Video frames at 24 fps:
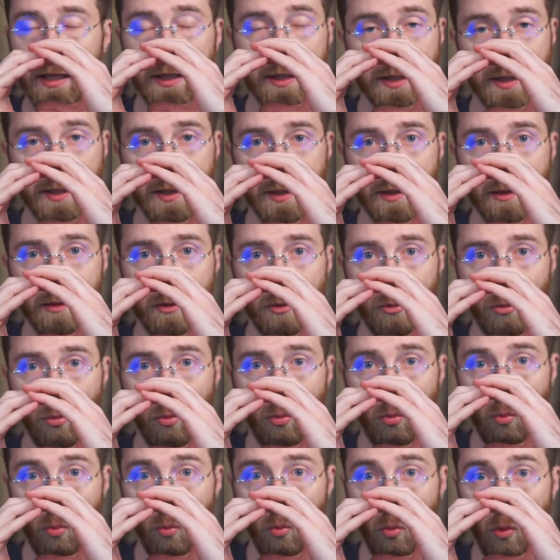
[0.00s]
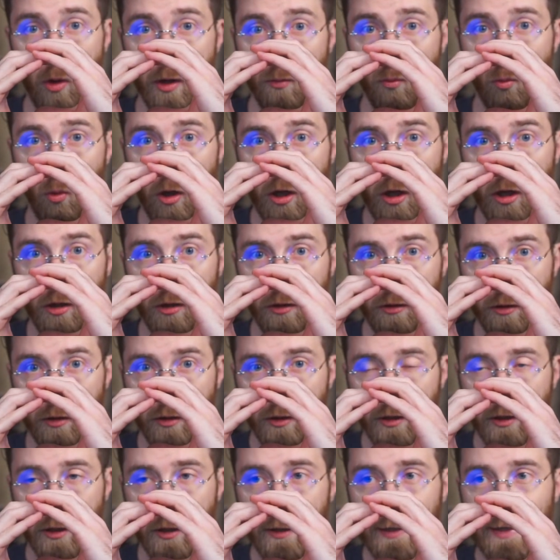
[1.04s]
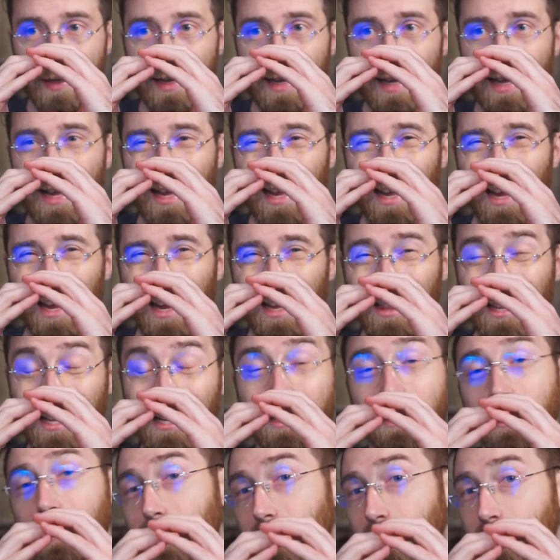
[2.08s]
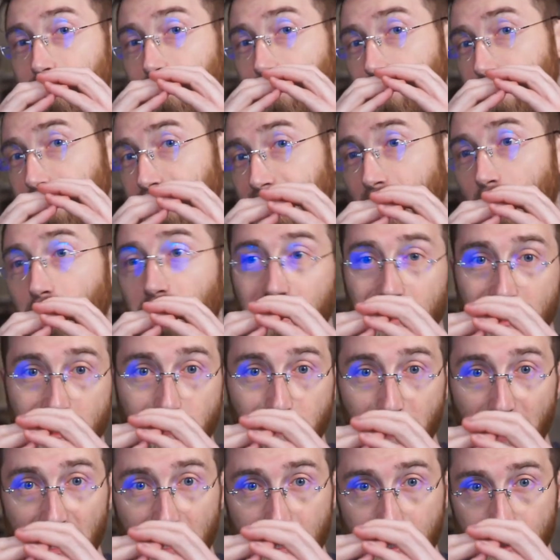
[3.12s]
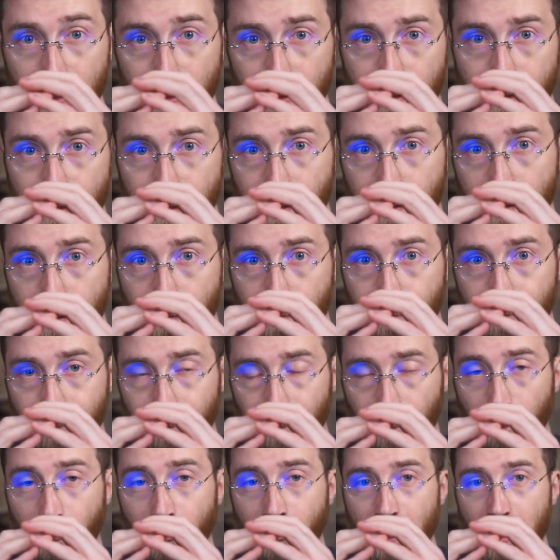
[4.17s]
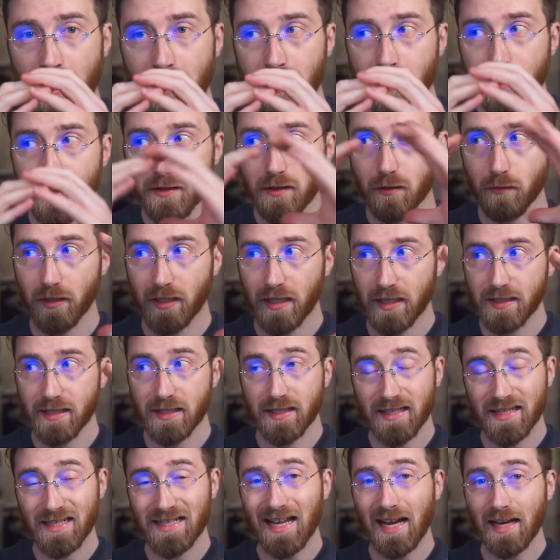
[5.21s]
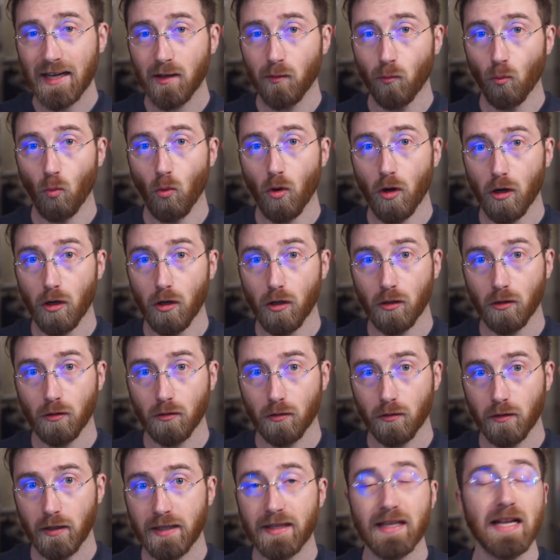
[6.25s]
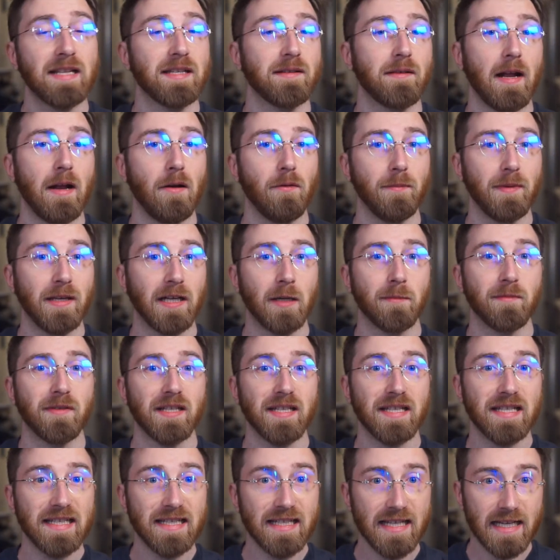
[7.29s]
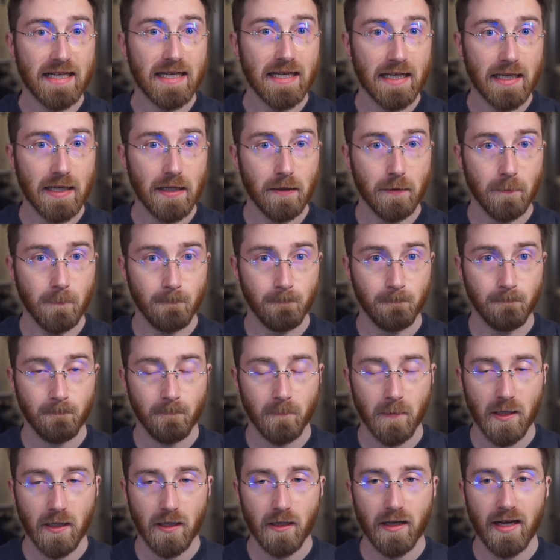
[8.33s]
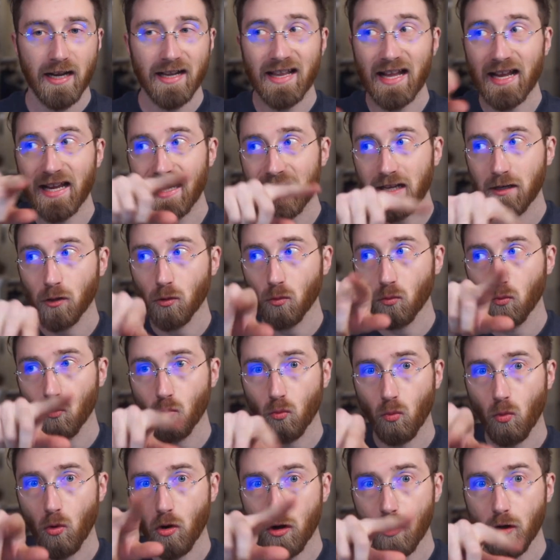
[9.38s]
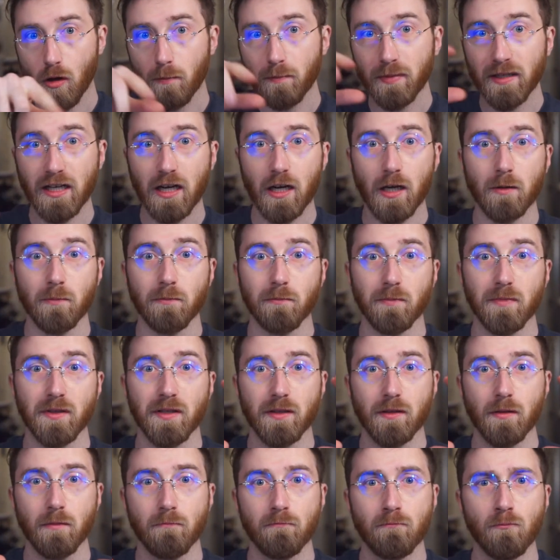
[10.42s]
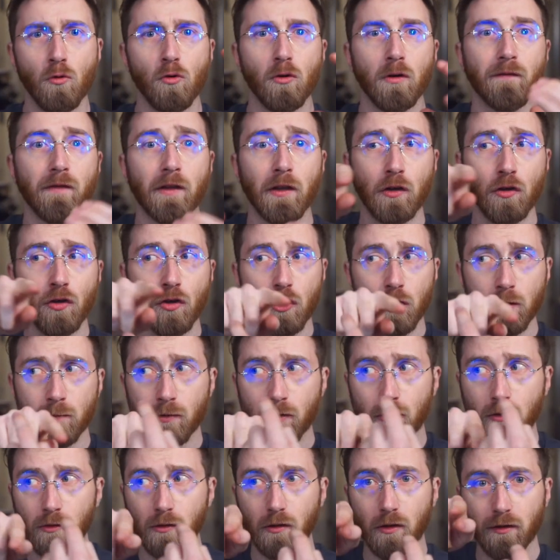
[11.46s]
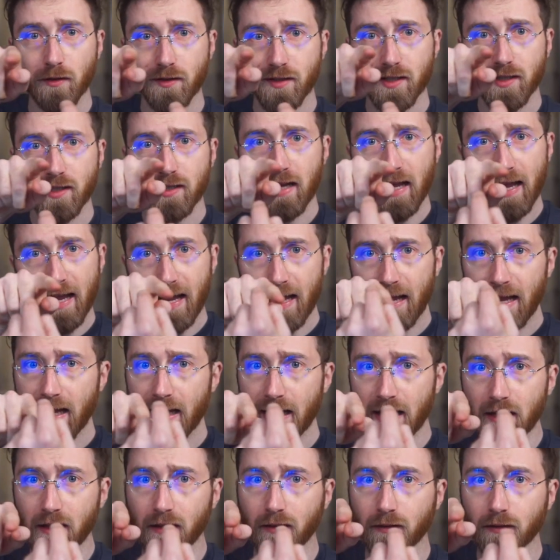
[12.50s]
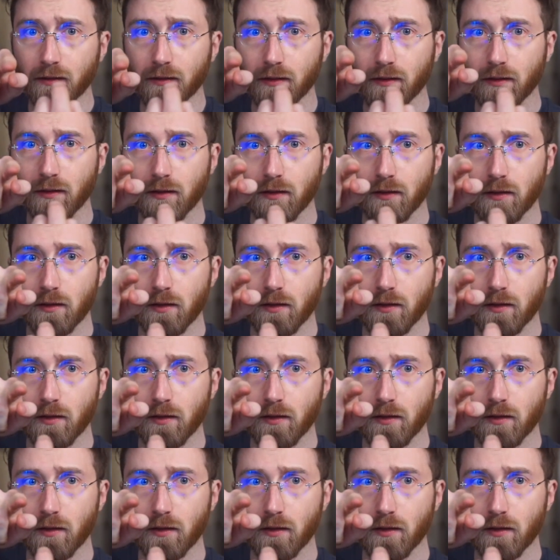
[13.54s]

gets 1 wall, and then the town expands. And so it gets a 2nd wall, and that's how it becomes a city. And that inner wall becomes more of the nobles and